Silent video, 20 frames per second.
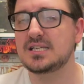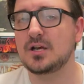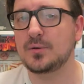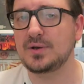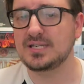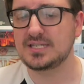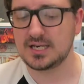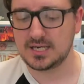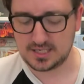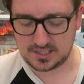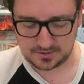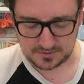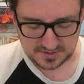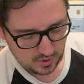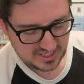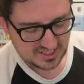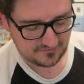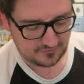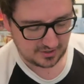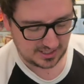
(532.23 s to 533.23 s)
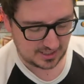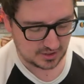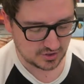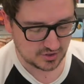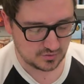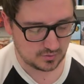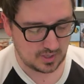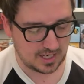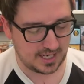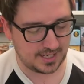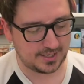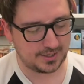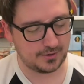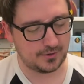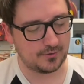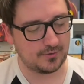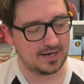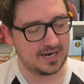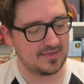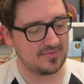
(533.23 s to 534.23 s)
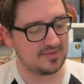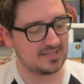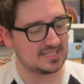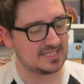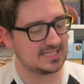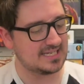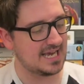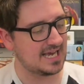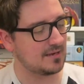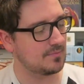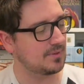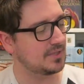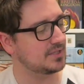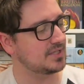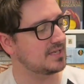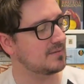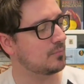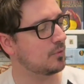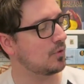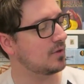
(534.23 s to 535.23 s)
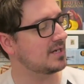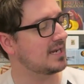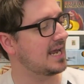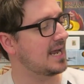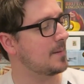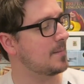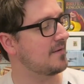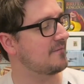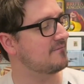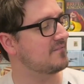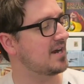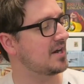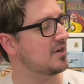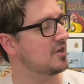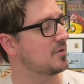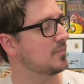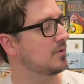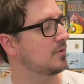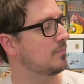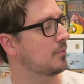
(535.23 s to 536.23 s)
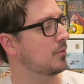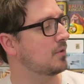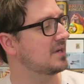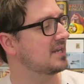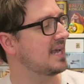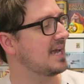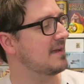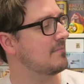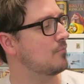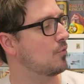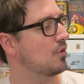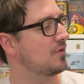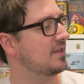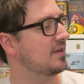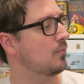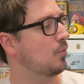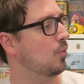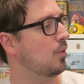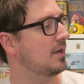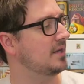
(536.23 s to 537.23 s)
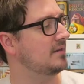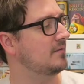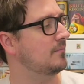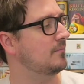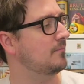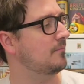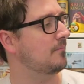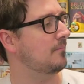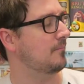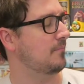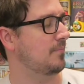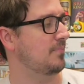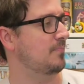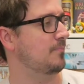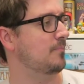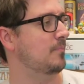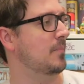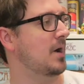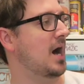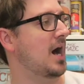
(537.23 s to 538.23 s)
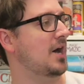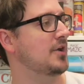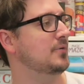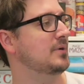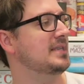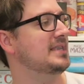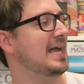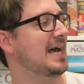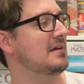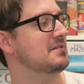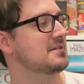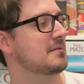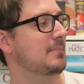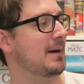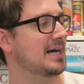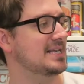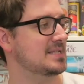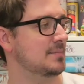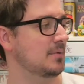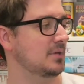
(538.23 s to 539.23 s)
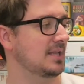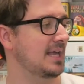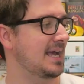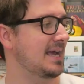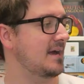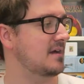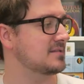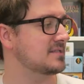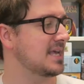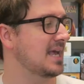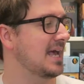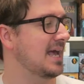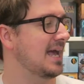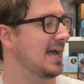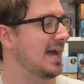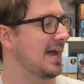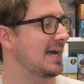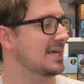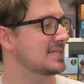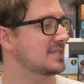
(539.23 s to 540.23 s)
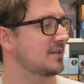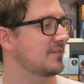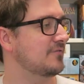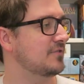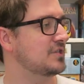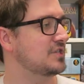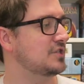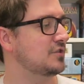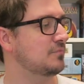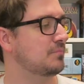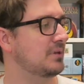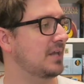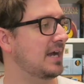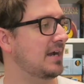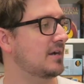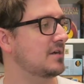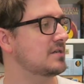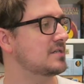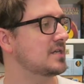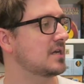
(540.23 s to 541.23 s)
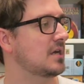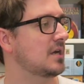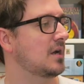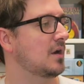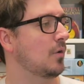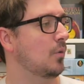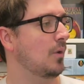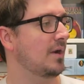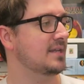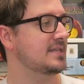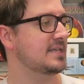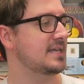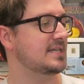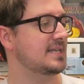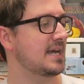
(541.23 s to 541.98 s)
so easy to use. Quest for El Dorado, and this deck building board game, a variable board game, more than 100,000 possible layouts. Excellent for 2 players. What is a